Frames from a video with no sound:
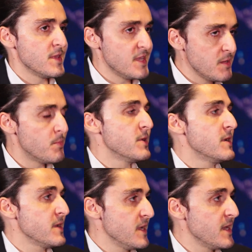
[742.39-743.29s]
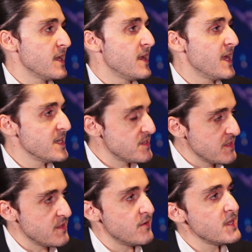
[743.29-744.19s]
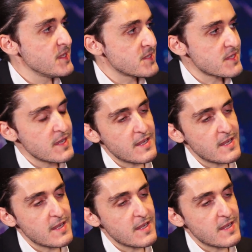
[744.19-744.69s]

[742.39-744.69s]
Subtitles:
deeper in analyzing the risk,